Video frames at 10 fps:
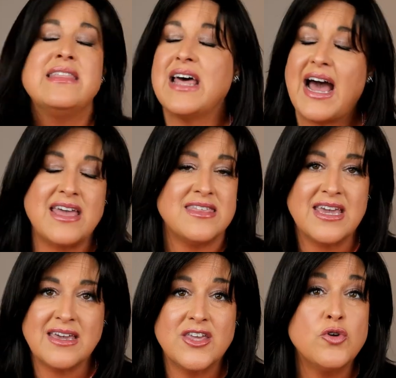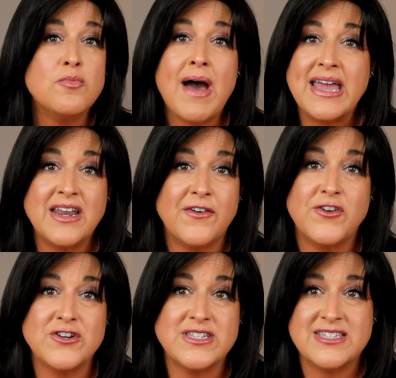that I think you might, if
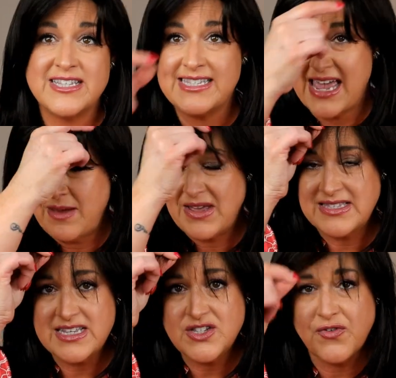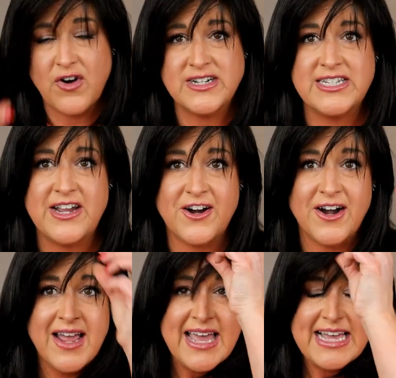yours is the same, is this front here.